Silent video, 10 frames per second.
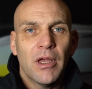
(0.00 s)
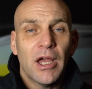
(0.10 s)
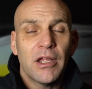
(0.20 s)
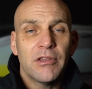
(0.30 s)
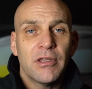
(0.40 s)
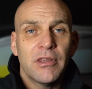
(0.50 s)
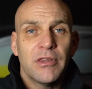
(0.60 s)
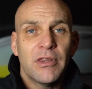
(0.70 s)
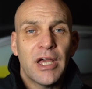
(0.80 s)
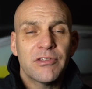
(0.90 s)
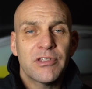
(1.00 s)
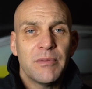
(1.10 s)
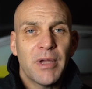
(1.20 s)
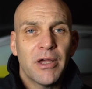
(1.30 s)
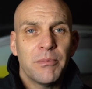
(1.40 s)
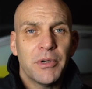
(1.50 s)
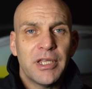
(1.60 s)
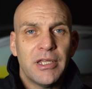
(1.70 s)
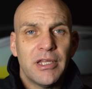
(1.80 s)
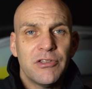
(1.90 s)
and that's the amount of
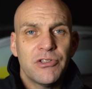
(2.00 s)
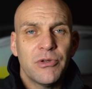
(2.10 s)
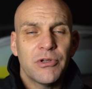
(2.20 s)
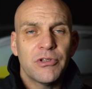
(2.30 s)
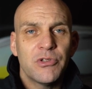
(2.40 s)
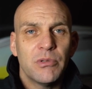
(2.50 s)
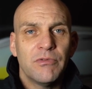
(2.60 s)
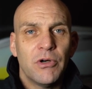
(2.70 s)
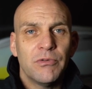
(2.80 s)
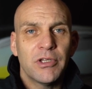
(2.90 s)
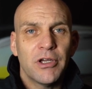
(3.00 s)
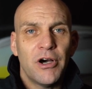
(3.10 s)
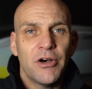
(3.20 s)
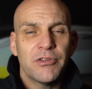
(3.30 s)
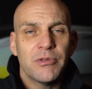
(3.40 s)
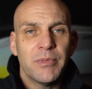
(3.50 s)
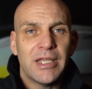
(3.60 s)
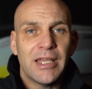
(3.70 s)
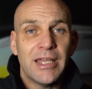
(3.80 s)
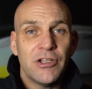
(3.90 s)
money it took to evolve the car to
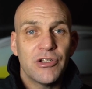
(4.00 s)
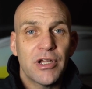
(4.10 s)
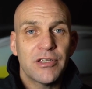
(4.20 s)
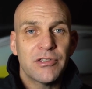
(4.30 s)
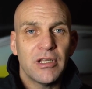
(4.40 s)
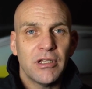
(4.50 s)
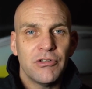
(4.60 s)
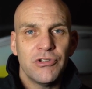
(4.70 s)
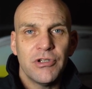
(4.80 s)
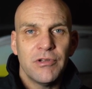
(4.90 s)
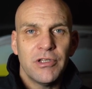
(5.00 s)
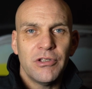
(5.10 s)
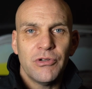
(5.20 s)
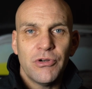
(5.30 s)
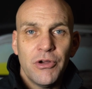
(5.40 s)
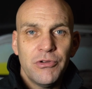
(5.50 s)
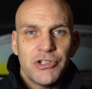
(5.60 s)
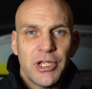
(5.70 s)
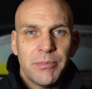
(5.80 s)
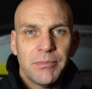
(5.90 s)
make it interesting during your
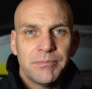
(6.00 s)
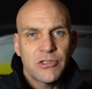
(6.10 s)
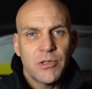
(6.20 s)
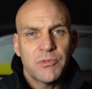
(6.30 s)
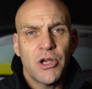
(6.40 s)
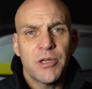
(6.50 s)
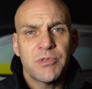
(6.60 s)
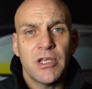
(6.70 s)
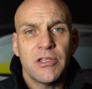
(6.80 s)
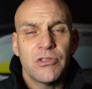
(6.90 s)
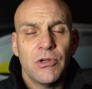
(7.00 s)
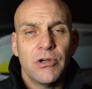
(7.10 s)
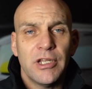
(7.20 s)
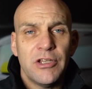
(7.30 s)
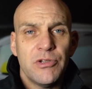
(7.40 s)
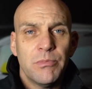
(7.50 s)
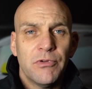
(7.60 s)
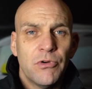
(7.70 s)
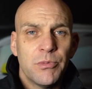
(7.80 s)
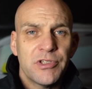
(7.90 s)
ownership. Sometimes it's not an engine
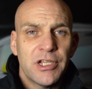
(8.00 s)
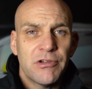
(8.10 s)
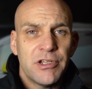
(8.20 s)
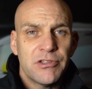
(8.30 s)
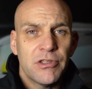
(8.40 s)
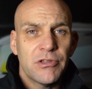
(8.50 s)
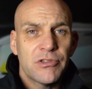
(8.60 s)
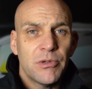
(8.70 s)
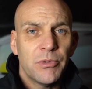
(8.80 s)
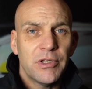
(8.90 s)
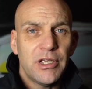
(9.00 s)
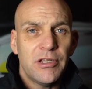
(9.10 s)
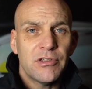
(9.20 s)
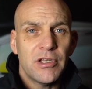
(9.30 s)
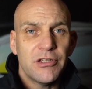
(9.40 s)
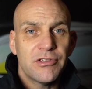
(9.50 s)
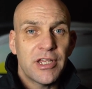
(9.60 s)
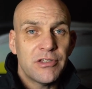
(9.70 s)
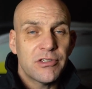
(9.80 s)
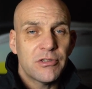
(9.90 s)
performance increase that someone needs, it's
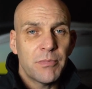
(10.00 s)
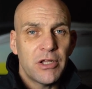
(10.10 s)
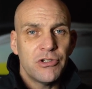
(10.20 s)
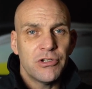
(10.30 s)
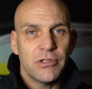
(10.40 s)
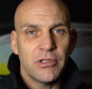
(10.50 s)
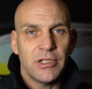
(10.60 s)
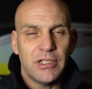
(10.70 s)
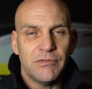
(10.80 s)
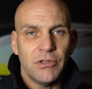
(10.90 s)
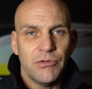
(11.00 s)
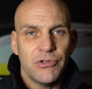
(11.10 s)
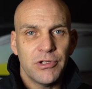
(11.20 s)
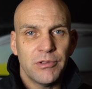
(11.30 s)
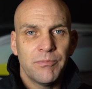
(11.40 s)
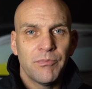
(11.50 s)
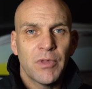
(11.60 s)
a suspension evolution.